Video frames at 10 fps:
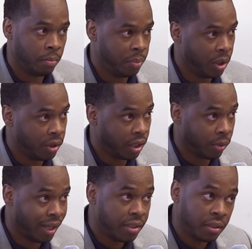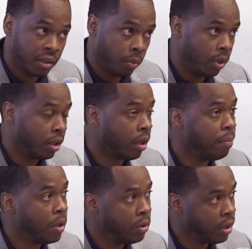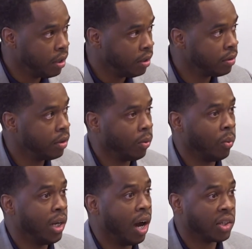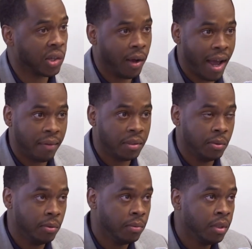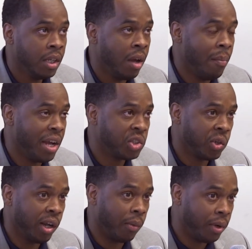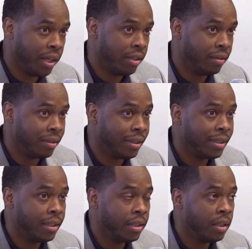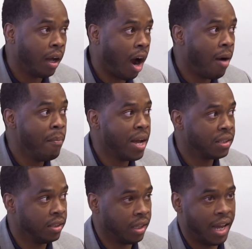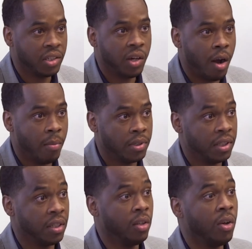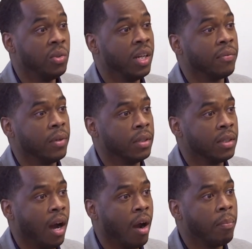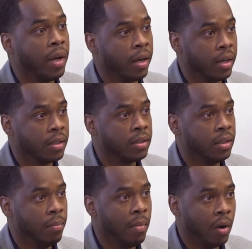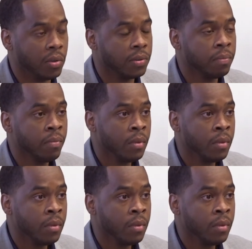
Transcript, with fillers: building a relationship with the community. We also have to make sure that we our message at Chalmers is a little different to our parents than most.